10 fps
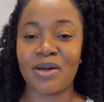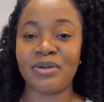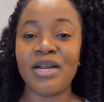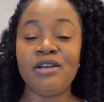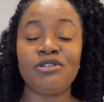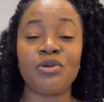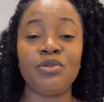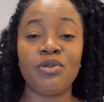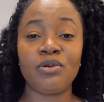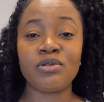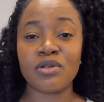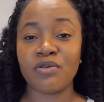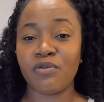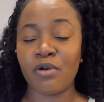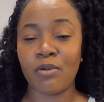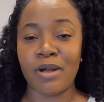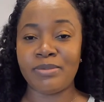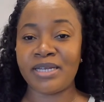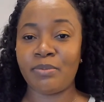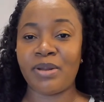So those are the 4 website
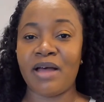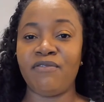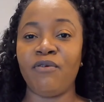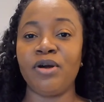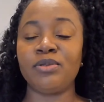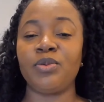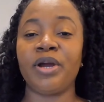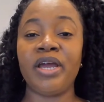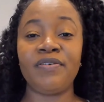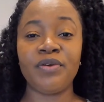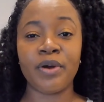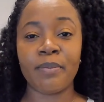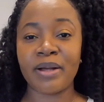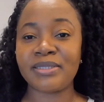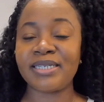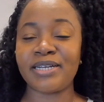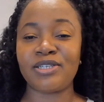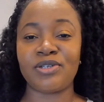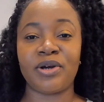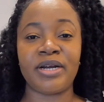platforms where if you're about to get
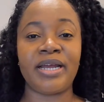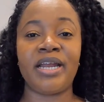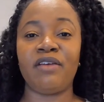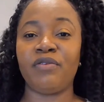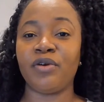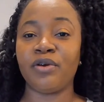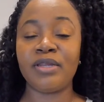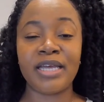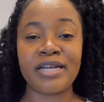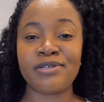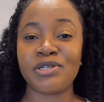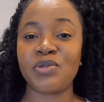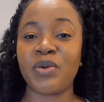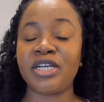started, if you're looking to switch,